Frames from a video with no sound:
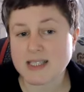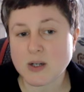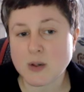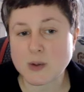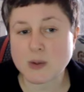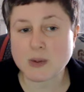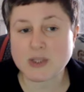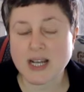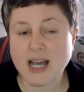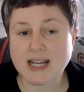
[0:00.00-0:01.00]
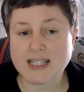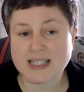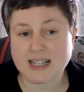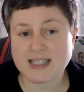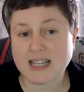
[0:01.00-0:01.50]
called a
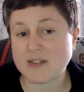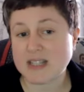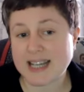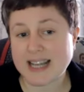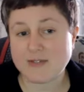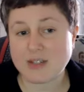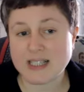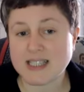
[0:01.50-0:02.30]
7-11.